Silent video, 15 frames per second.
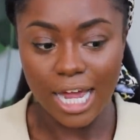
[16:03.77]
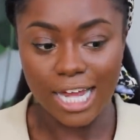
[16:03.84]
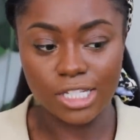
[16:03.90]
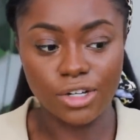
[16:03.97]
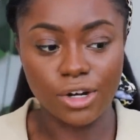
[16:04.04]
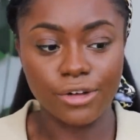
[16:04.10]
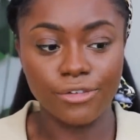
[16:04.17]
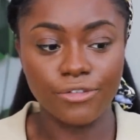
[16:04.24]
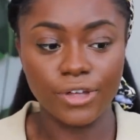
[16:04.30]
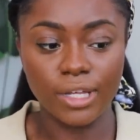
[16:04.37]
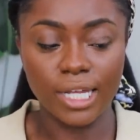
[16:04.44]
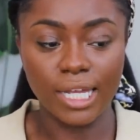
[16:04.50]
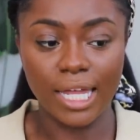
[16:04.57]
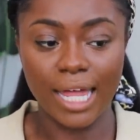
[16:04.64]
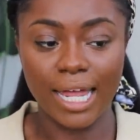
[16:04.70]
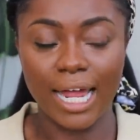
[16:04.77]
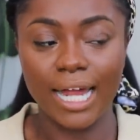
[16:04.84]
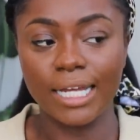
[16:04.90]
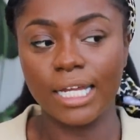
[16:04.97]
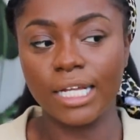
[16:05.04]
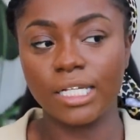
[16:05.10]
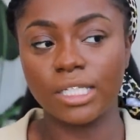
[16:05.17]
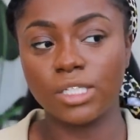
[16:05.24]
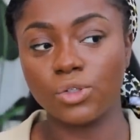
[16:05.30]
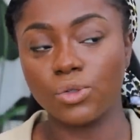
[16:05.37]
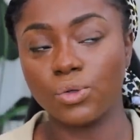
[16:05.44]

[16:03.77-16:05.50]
I started feeling like I needed